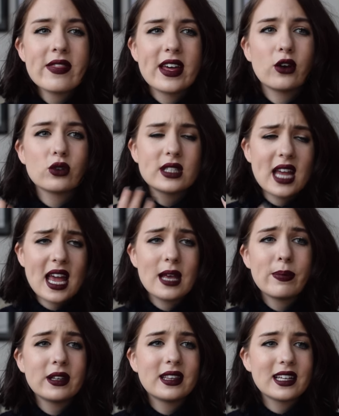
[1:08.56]
They're not
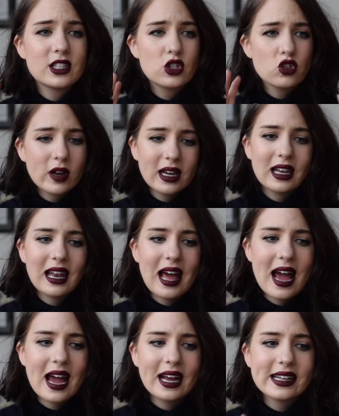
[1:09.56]
tapered, they're straight
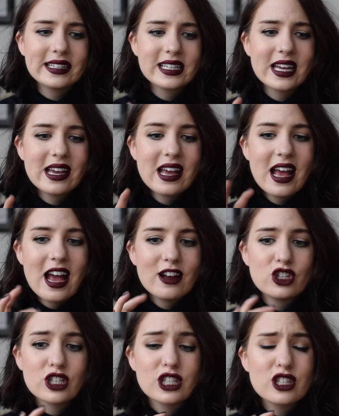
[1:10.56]
legged.
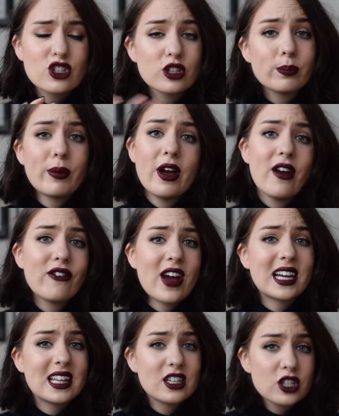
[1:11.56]
Just, just perfect,
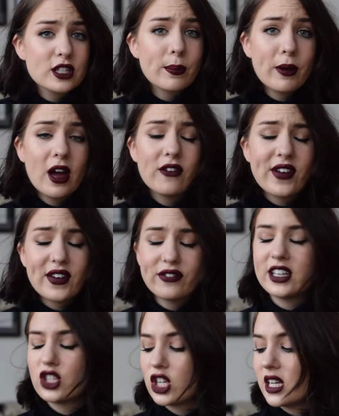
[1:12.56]
like they're just the perfect
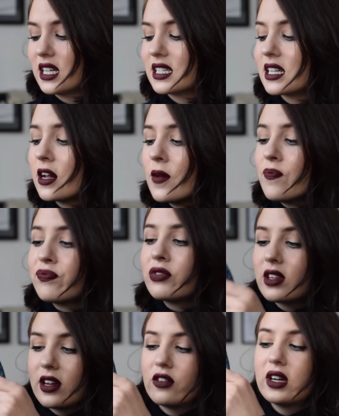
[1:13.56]
fit jeans
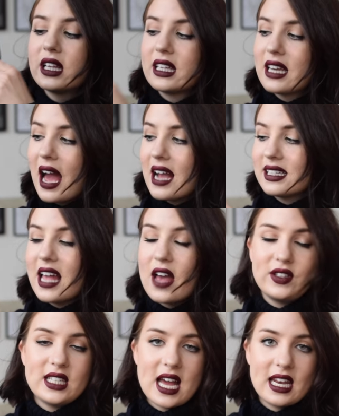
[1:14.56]
they're really nice
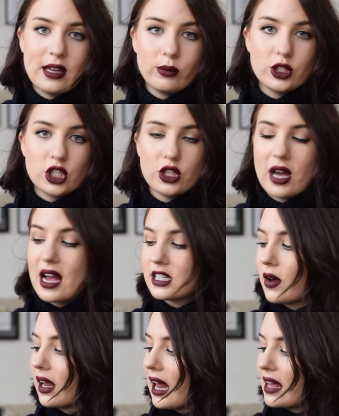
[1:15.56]
heavy denim, which you guys
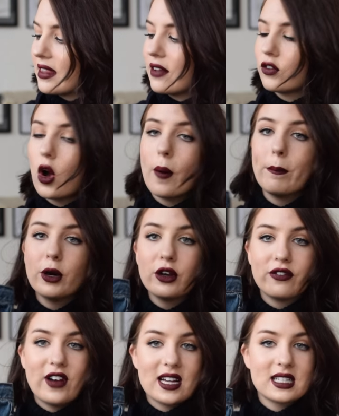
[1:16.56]
know I like. They've got
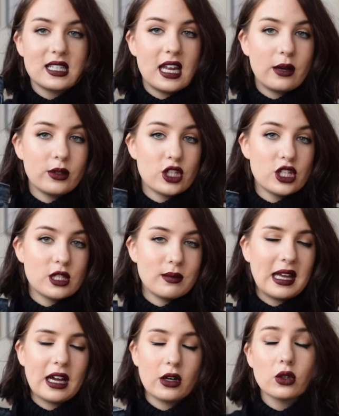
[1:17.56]
button fastening, which is
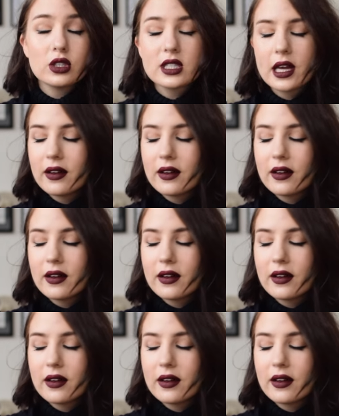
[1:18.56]
something I also